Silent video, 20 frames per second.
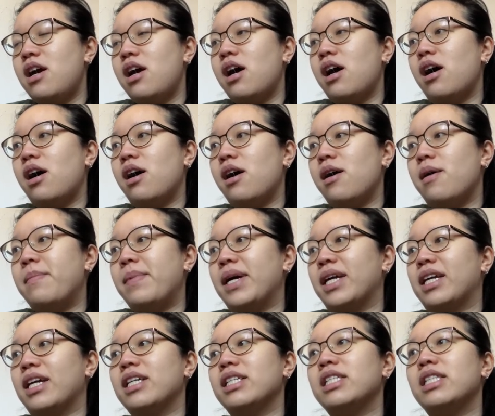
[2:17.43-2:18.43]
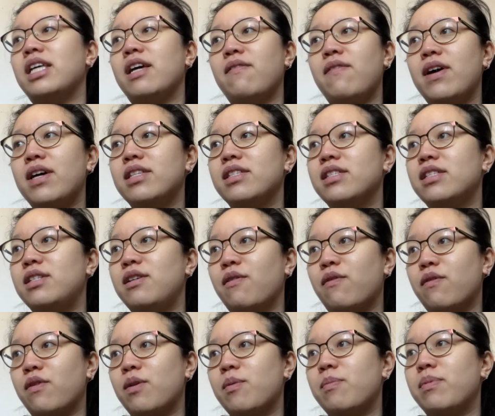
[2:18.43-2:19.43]
um, I guess life has
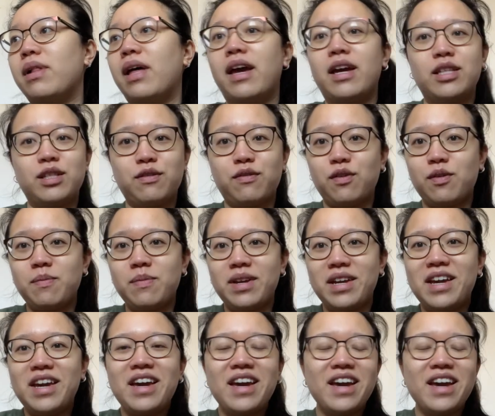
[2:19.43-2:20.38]
different plans for me.